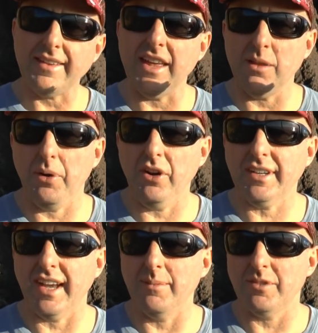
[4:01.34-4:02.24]
Now the
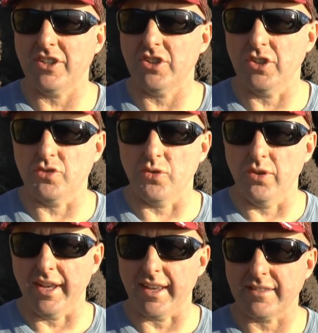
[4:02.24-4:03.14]
bow comes in two
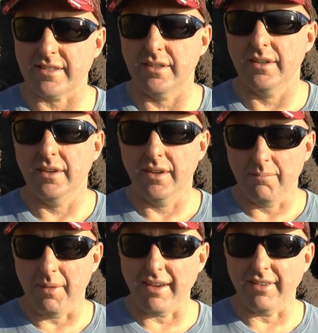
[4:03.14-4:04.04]
draw lengths,
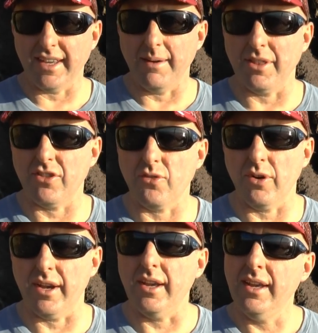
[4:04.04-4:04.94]
may even come in
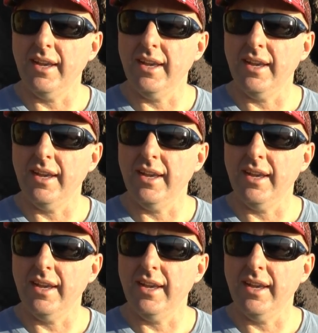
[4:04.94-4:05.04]
three.